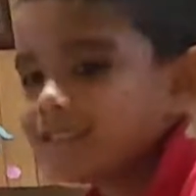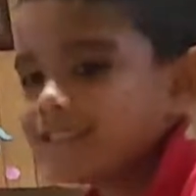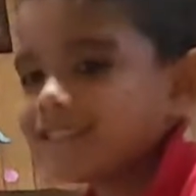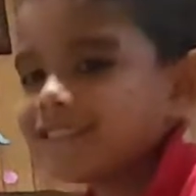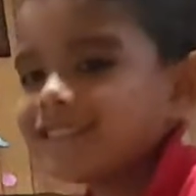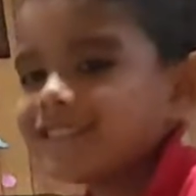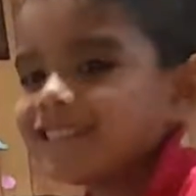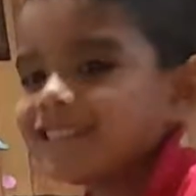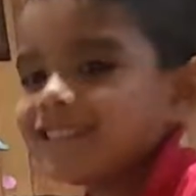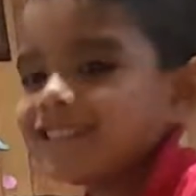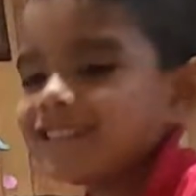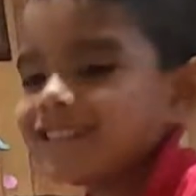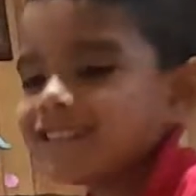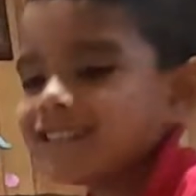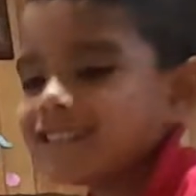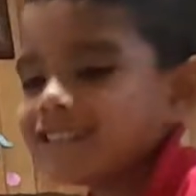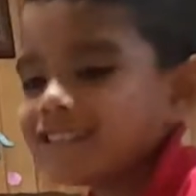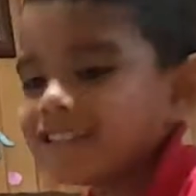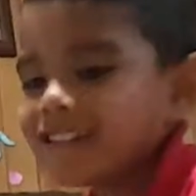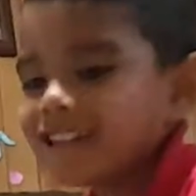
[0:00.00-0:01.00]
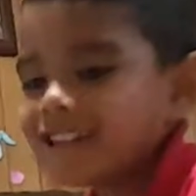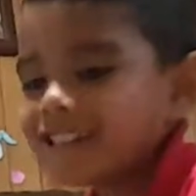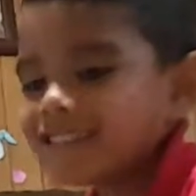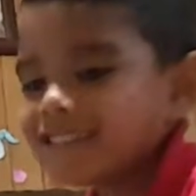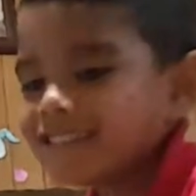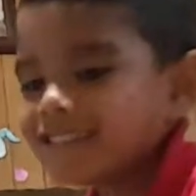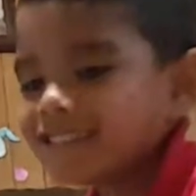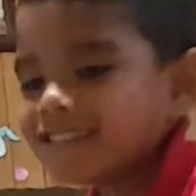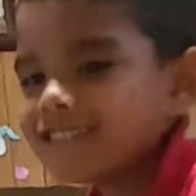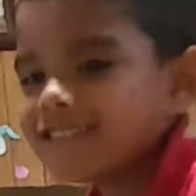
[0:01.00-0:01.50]
18,
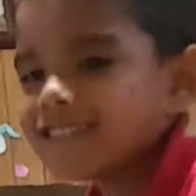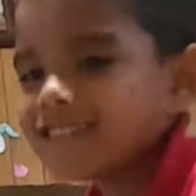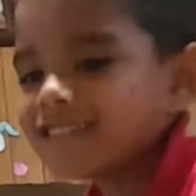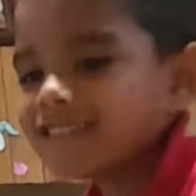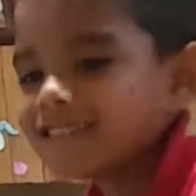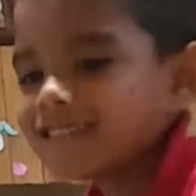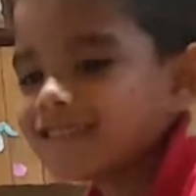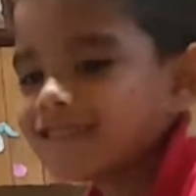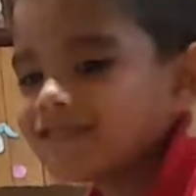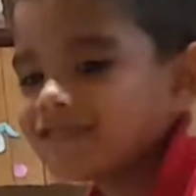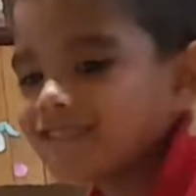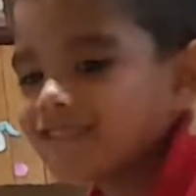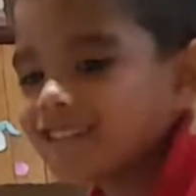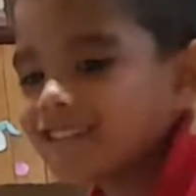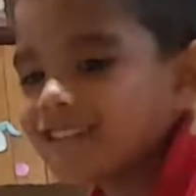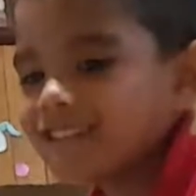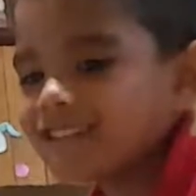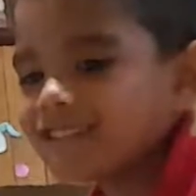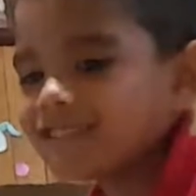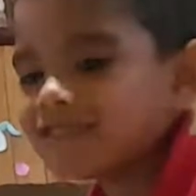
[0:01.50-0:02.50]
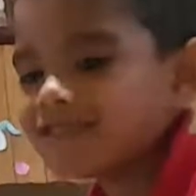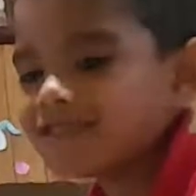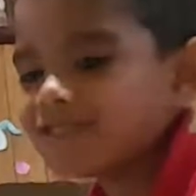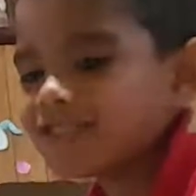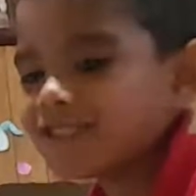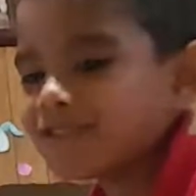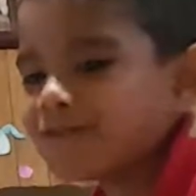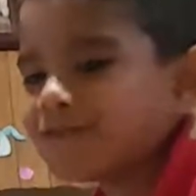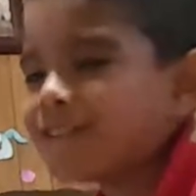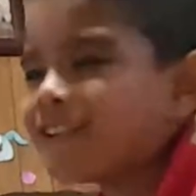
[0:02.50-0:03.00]
19, 20,
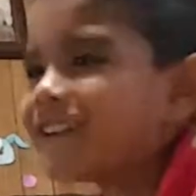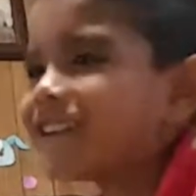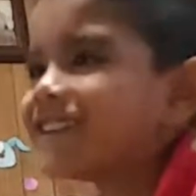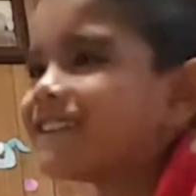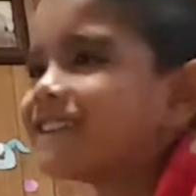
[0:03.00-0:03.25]
21.